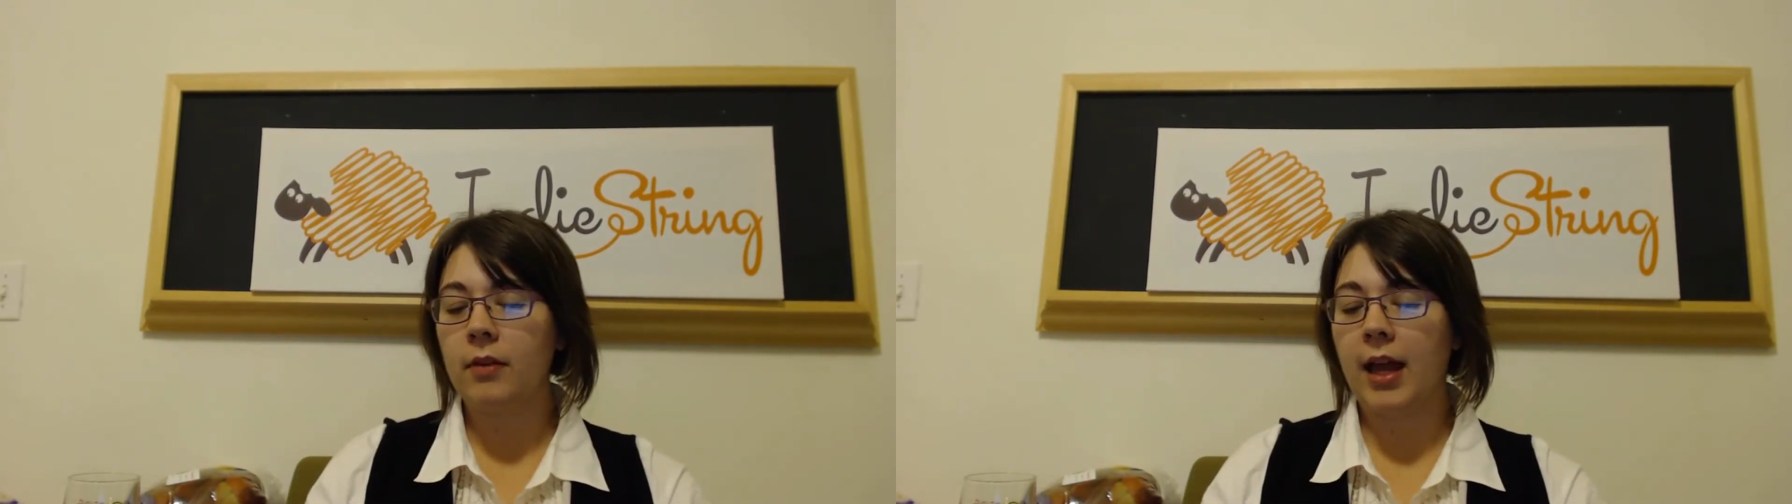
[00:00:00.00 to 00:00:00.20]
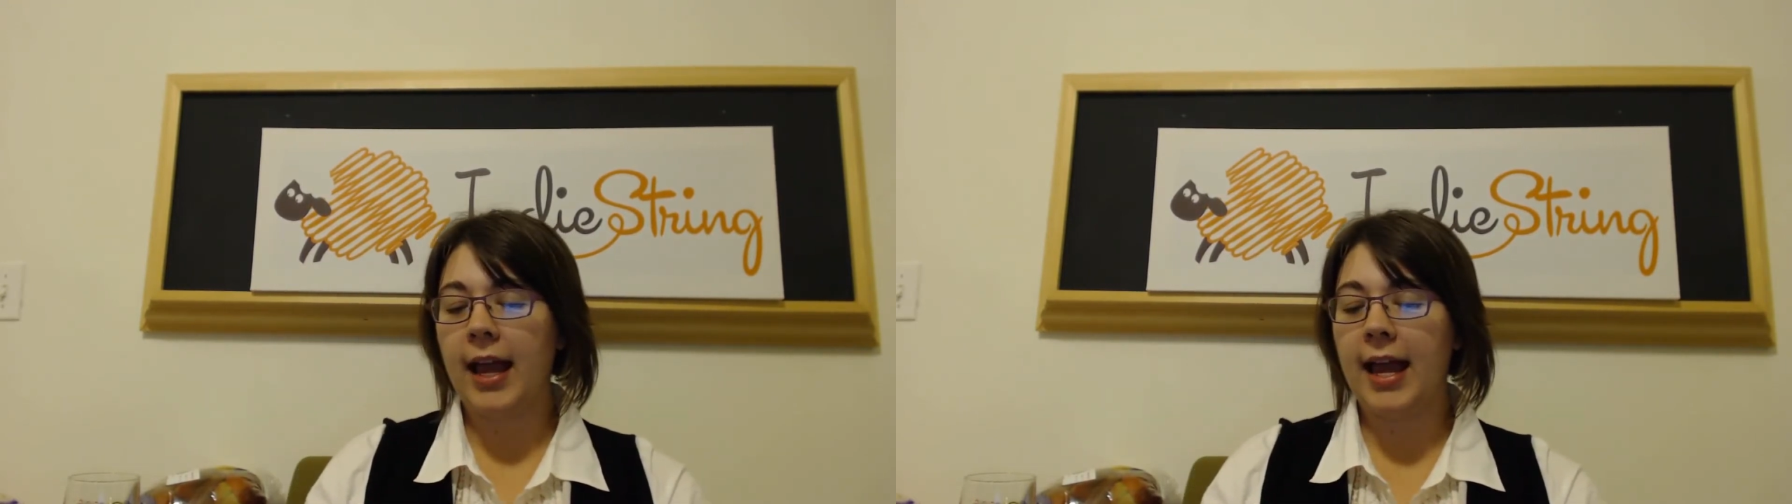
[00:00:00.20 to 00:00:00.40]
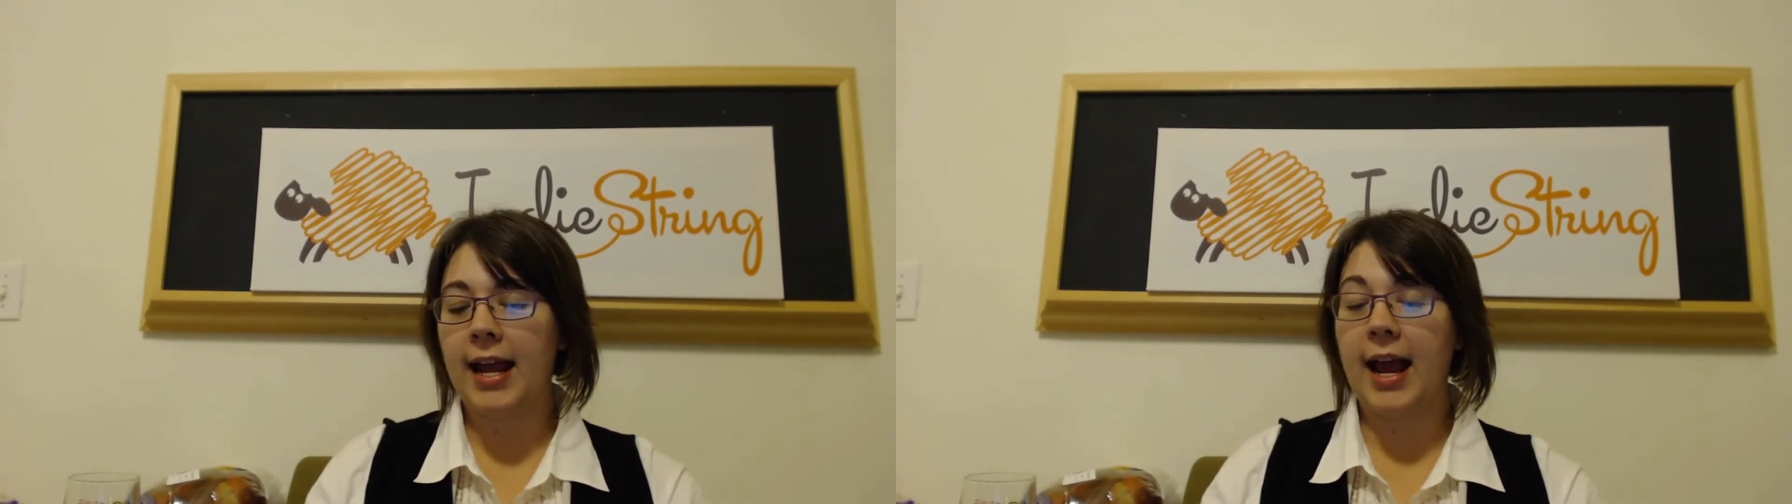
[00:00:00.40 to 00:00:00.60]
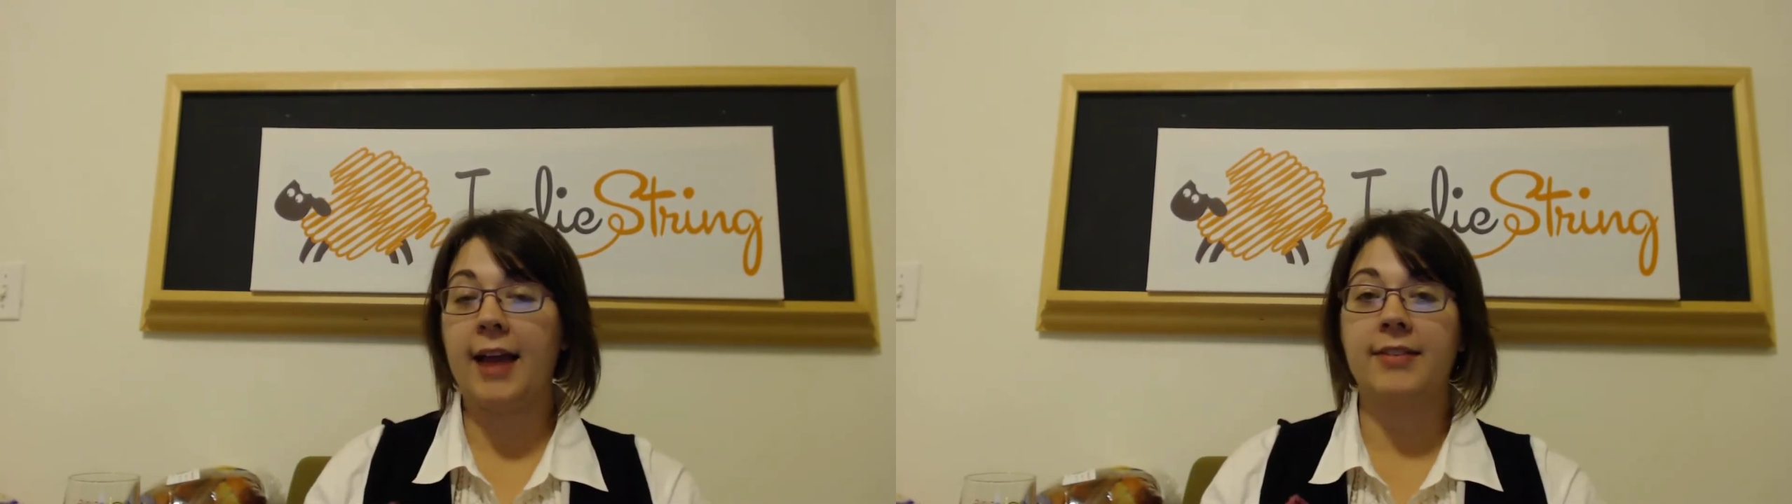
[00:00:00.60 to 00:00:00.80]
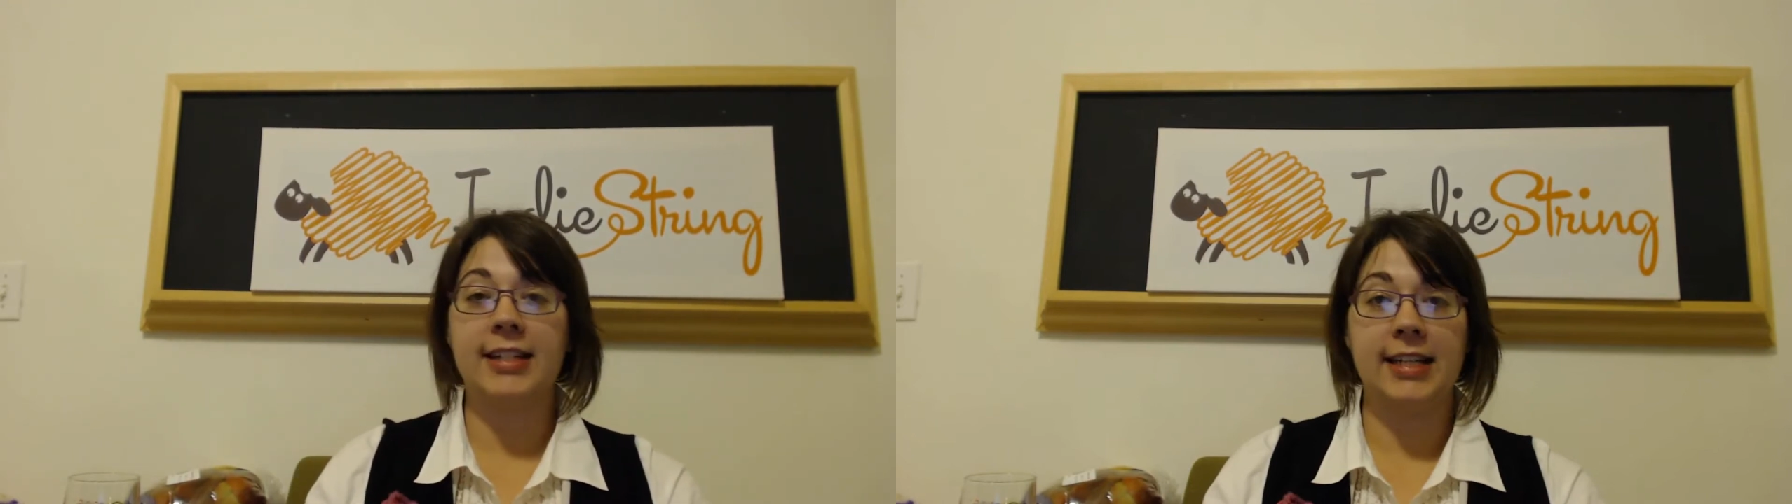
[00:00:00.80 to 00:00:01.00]
and I
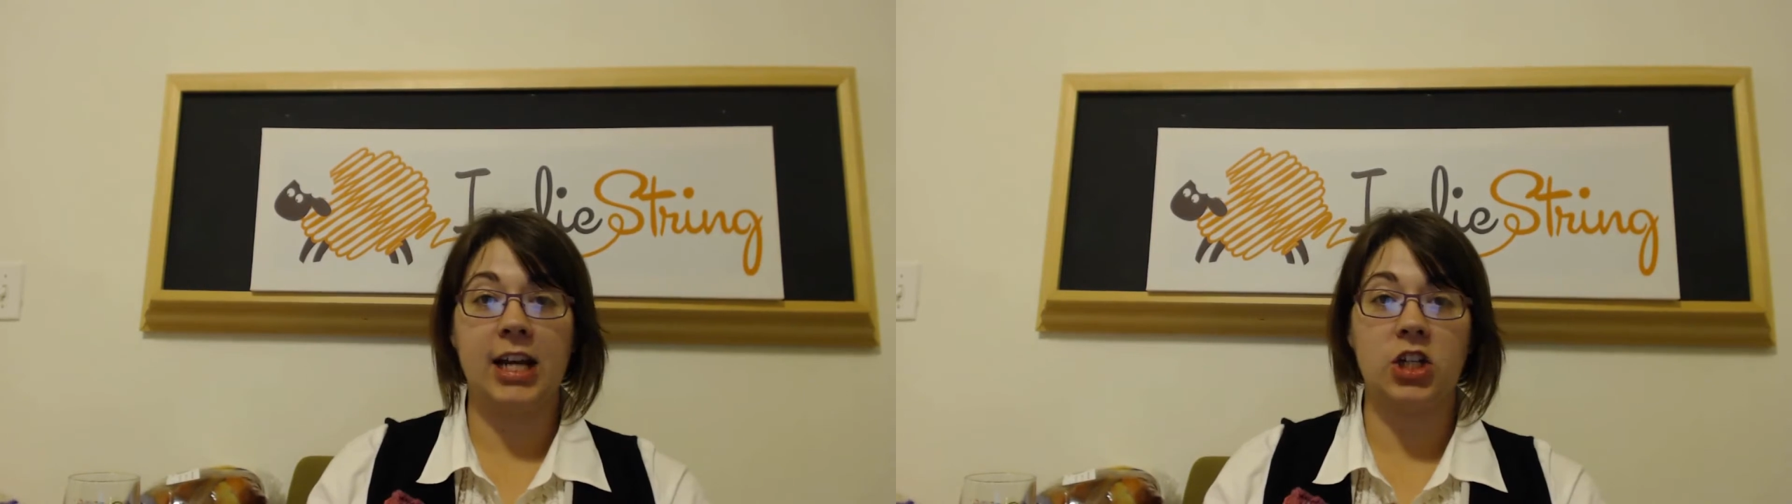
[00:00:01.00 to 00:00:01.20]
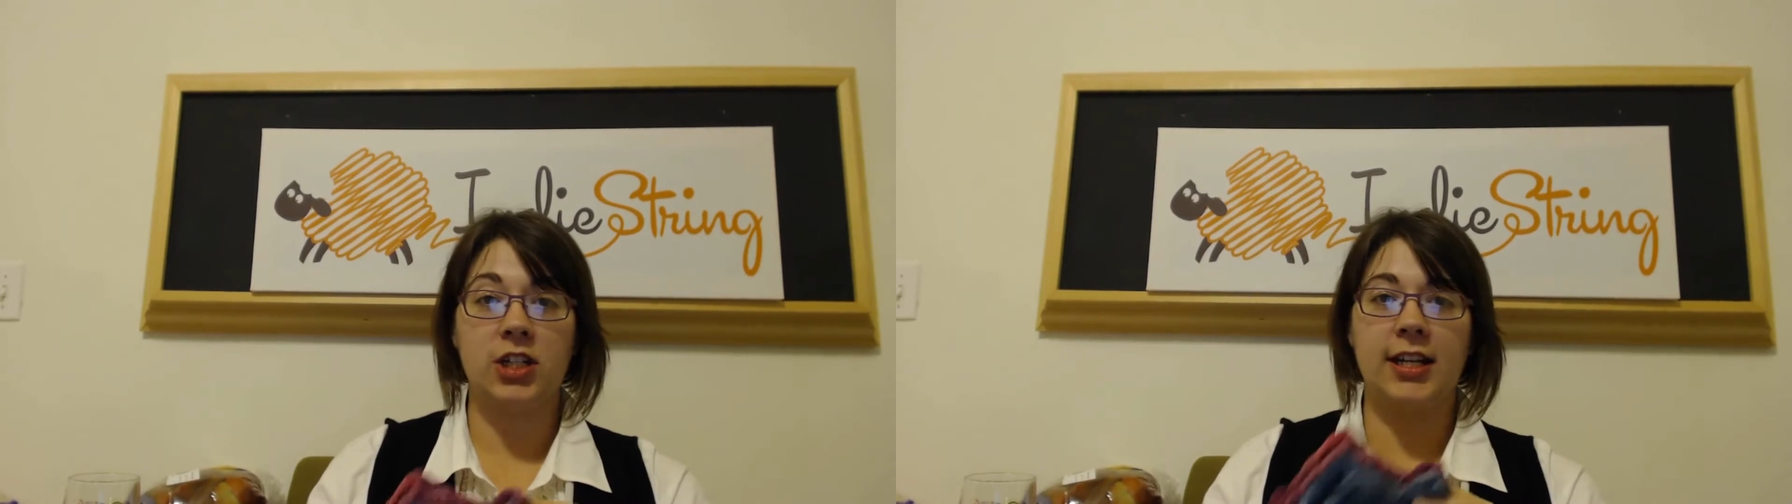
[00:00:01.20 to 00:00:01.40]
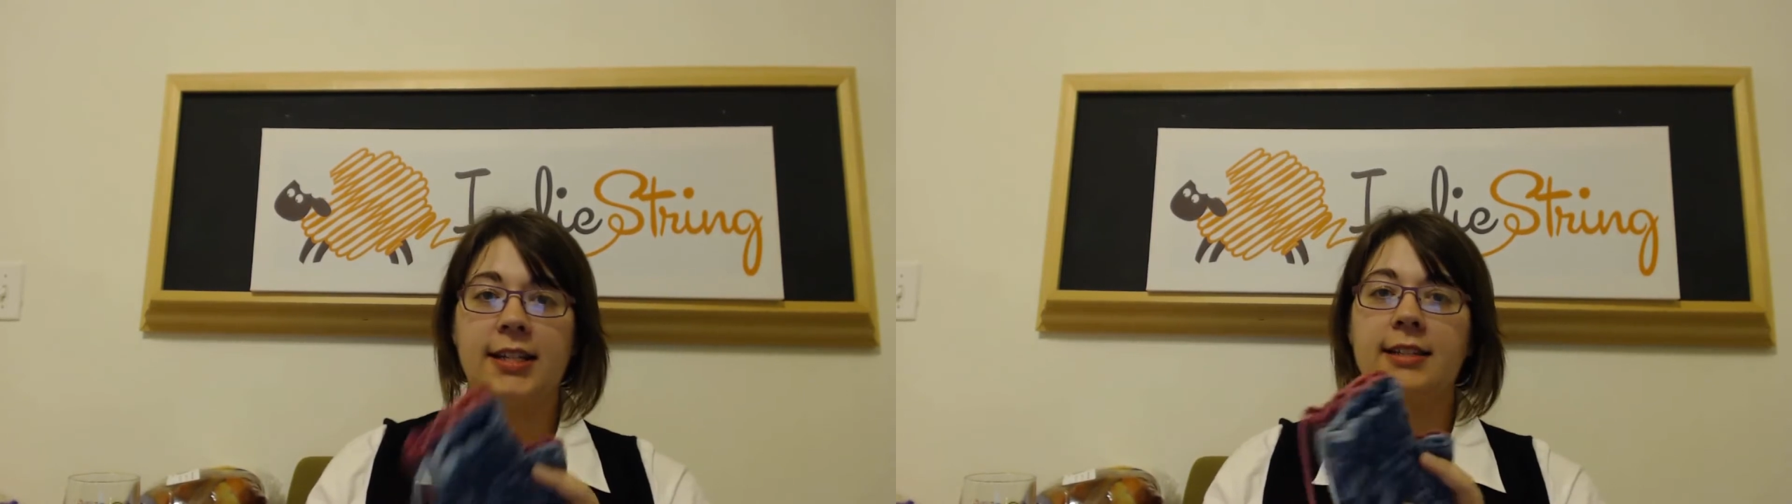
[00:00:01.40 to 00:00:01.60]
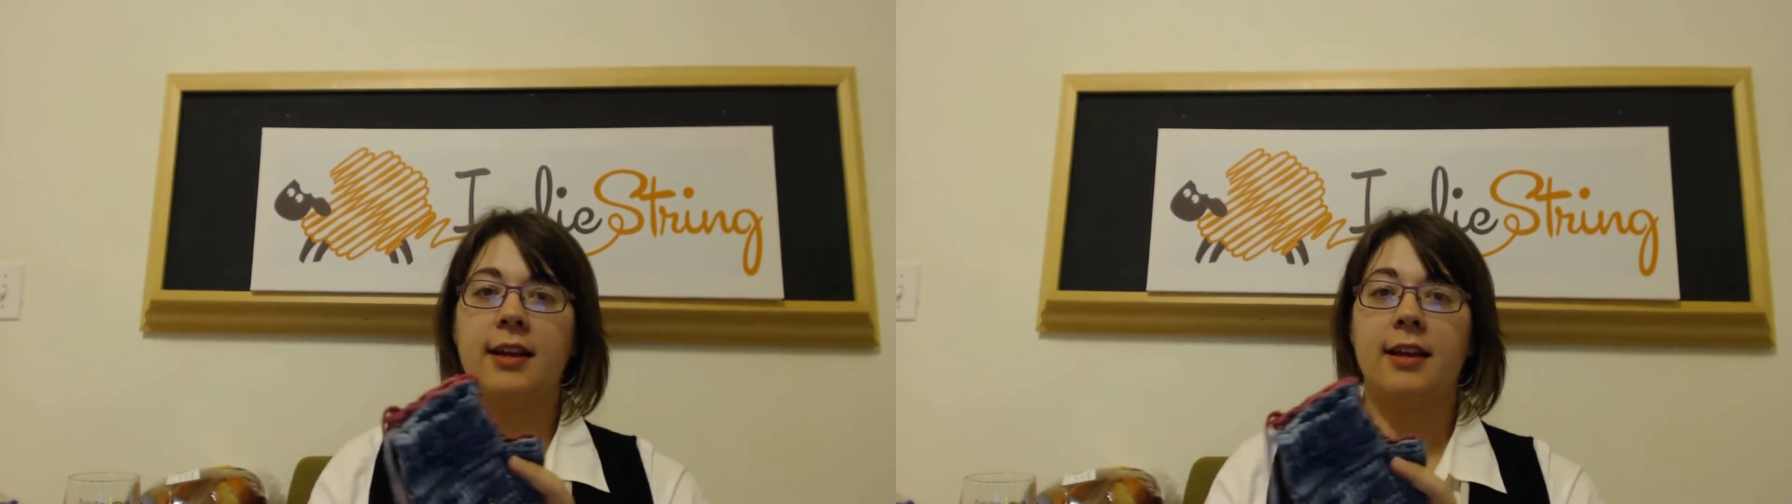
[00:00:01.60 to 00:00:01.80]
have a teenage niece,